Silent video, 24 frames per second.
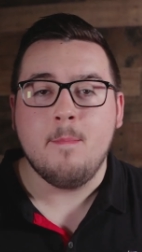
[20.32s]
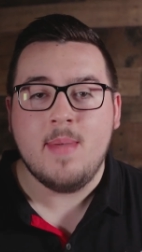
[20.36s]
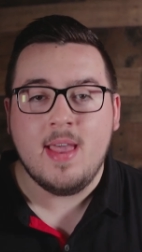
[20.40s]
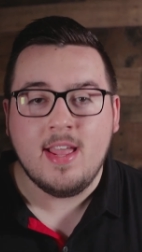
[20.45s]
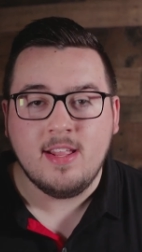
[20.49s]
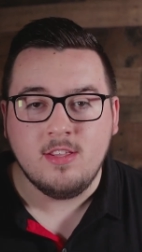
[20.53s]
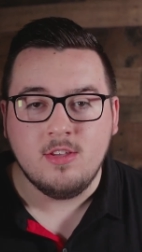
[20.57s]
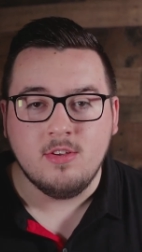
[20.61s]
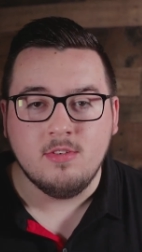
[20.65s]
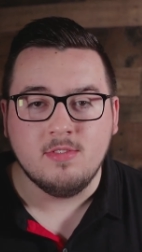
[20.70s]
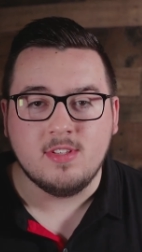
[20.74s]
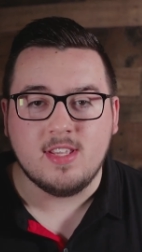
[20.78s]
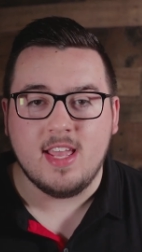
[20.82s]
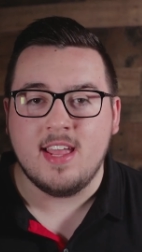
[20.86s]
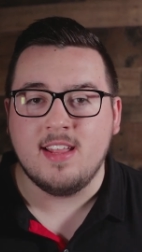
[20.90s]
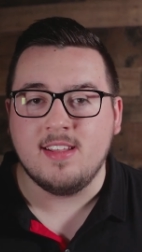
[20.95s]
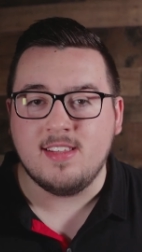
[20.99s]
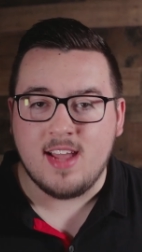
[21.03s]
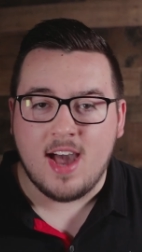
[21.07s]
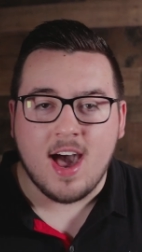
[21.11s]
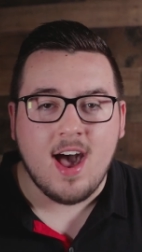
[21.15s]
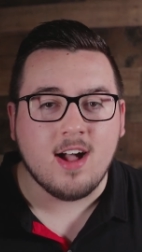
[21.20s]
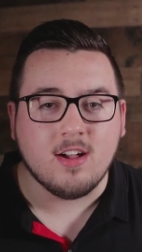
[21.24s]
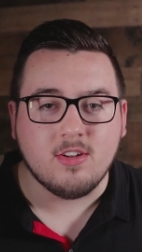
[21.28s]
menus,
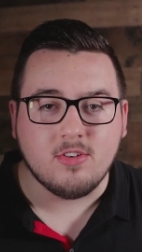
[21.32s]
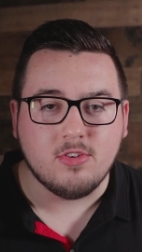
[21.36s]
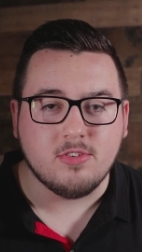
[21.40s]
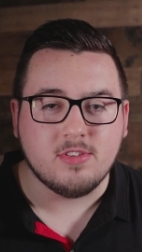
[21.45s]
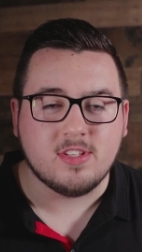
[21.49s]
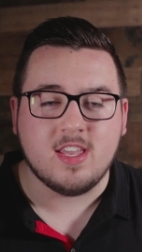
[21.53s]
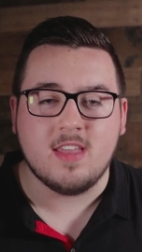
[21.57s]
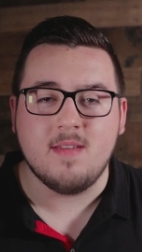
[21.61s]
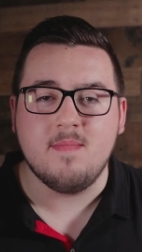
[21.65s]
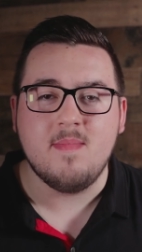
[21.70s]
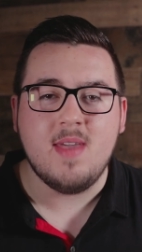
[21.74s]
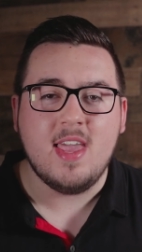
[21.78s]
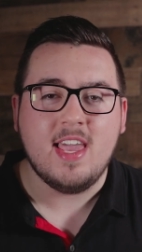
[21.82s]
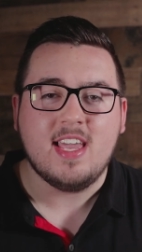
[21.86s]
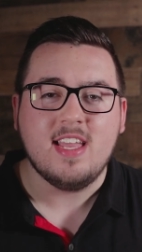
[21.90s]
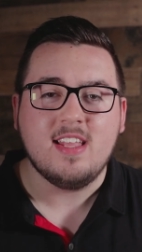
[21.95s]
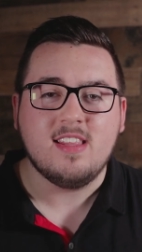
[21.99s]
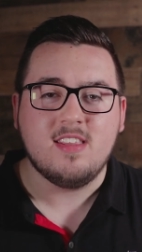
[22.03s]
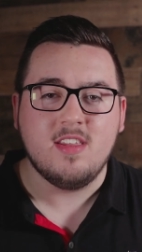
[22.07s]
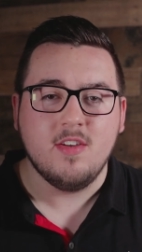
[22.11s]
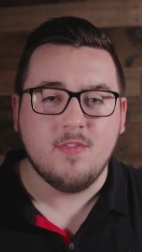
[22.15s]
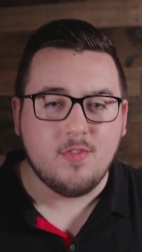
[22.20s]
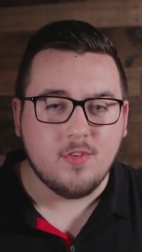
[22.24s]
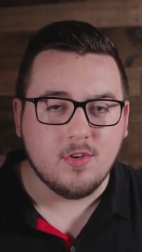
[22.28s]
and toggles can make
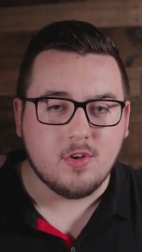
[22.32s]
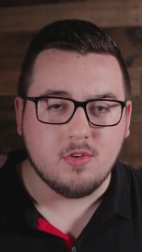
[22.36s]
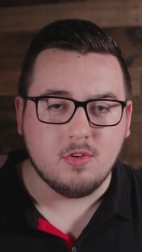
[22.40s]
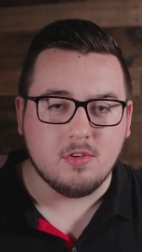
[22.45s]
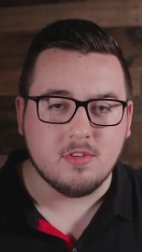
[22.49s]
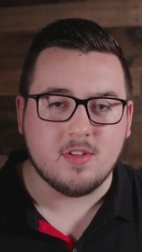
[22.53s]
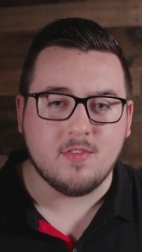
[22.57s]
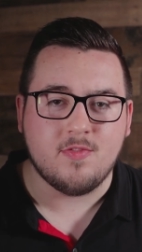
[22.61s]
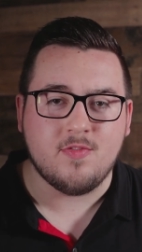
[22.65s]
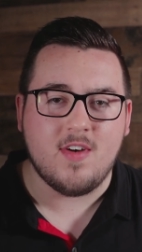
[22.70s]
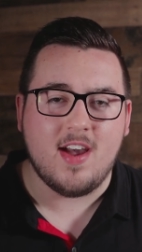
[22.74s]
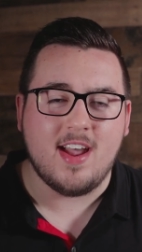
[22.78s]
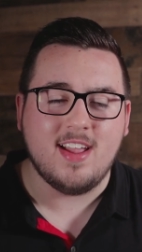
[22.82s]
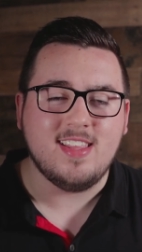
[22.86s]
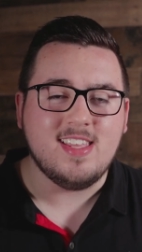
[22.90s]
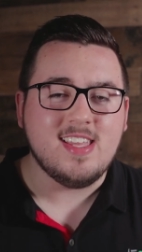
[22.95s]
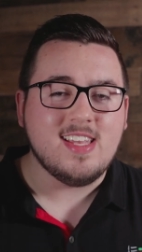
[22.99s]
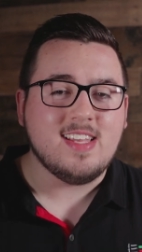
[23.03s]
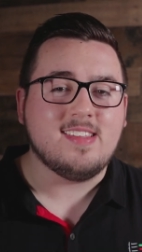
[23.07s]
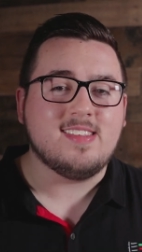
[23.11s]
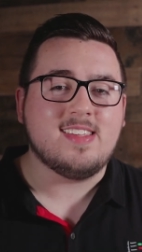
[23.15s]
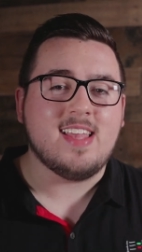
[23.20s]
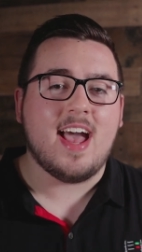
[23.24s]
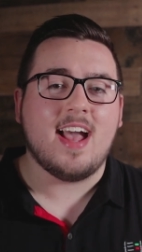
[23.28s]
it difficult to find the
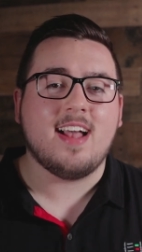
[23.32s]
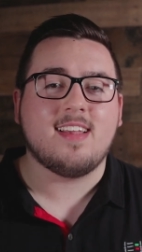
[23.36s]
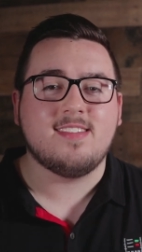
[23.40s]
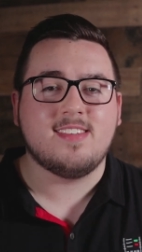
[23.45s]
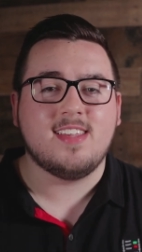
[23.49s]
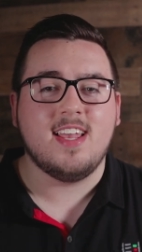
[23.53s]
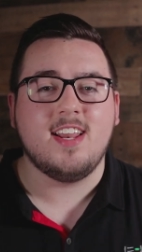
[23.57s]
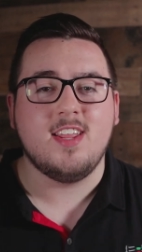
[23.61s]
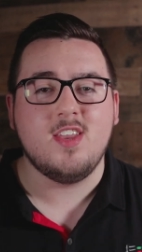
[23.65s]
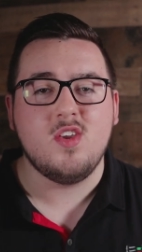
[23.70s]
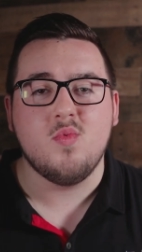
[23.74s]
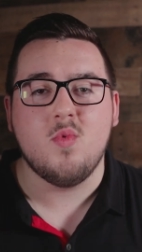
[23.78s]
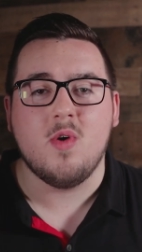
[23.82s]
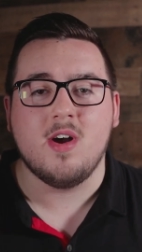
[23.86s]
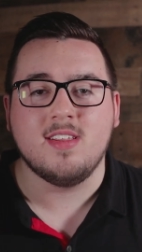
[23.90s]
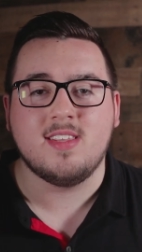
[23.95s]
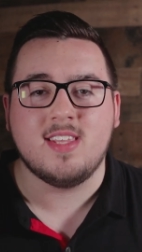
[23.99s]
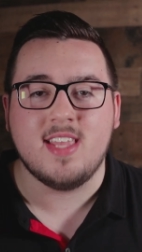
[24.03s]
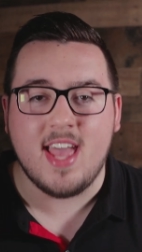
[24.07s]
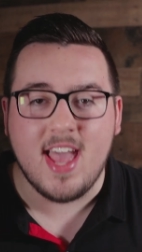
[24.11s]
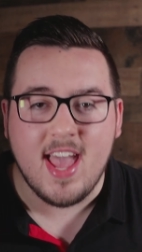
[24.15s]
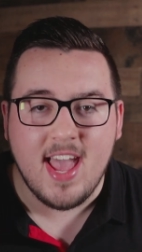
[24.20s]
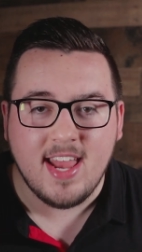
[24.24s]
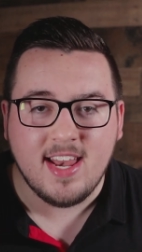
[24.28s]
exact setting you want
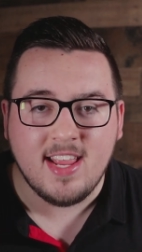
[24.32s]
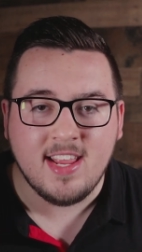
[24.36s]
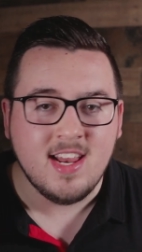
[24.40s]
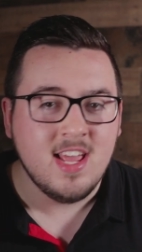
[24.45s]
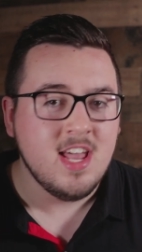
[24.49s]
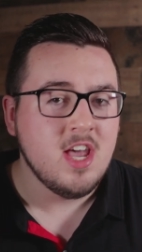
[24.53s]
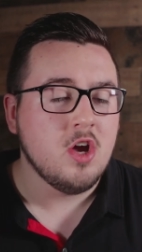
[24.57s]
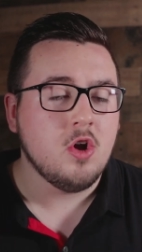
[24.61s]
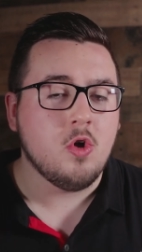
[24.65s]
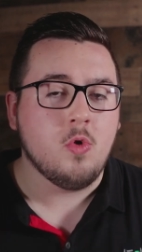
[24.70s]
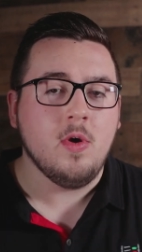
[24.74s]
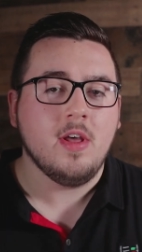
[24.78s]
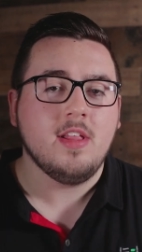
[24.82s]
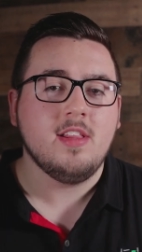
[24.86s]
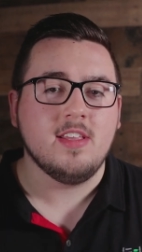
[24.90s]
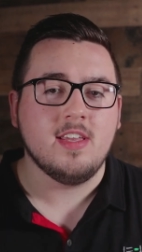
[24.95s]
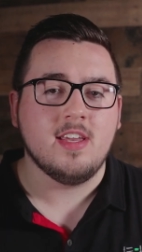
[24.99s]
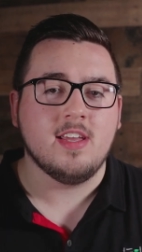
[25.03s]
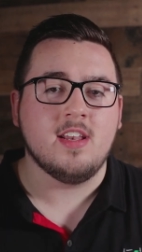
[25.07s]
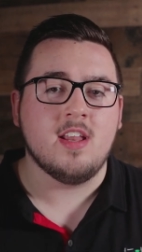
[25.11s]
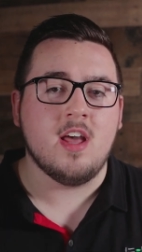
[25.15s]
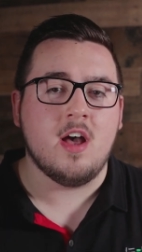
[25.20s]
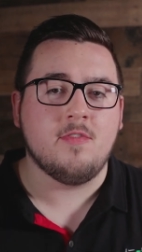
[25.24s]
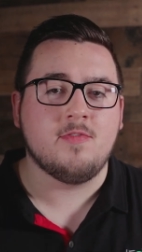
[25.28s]
to edit
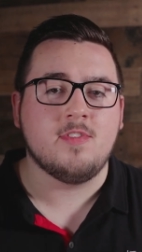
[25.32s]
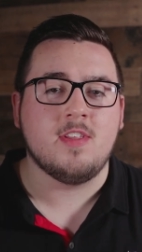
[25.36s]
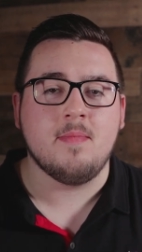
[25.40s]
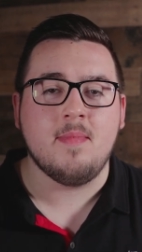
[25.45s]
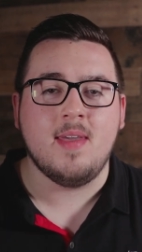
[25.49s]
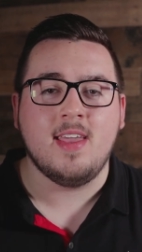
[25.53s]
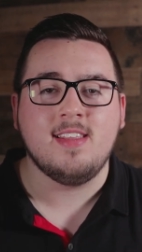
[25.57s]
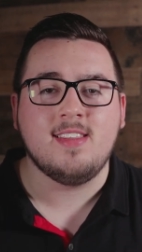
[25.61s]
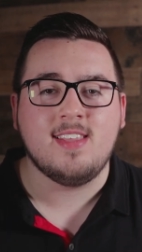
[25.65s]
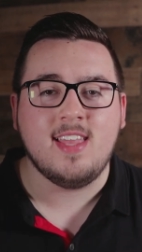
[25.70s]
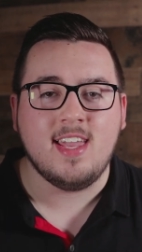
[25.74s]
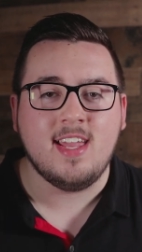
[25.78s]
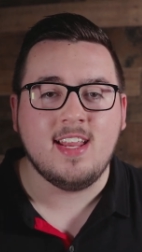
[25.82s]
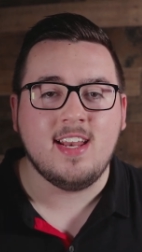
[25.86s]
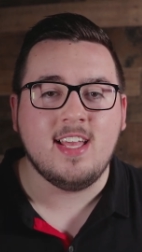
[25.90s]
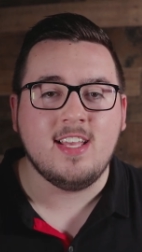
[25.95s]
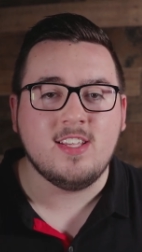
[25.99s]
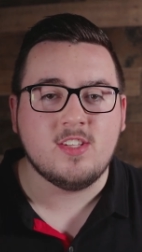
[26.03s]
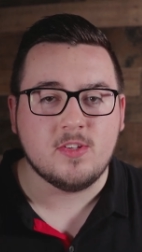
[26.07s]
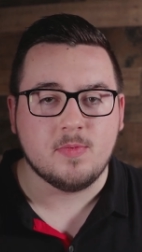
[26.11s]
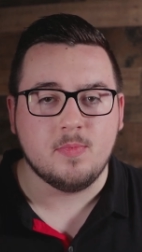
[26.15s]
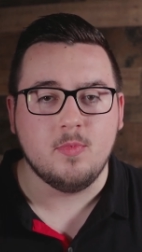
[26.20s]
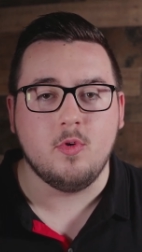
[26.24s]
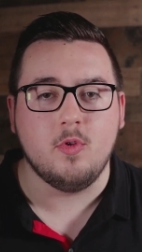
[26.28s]
quickly enough to maintain
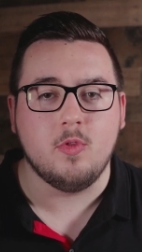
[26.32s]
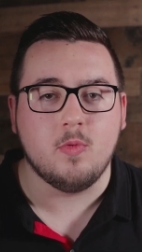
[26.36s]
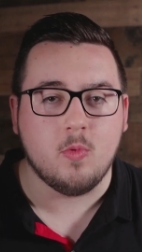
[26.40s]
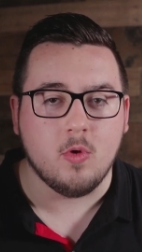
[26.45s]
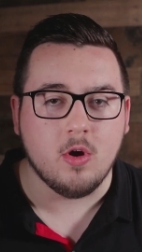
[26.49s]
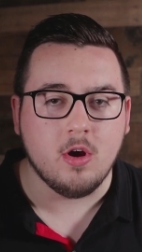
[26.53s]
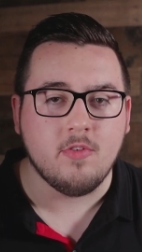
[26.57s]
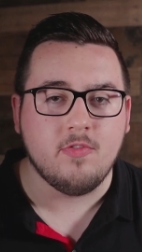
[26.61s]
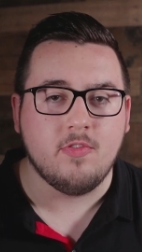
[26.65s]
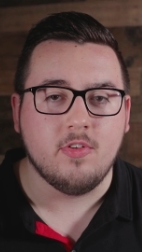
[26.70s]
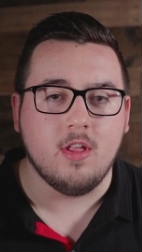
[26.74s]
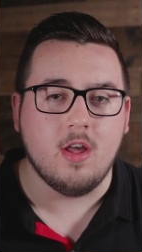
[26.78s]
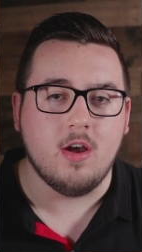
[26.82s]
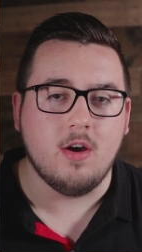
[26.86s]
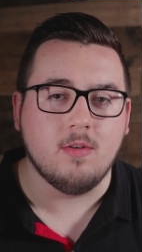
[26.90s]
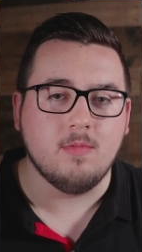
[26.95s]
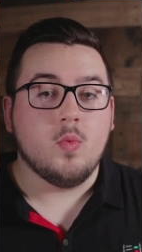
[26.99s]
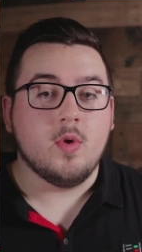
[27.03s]
a smooth workflow.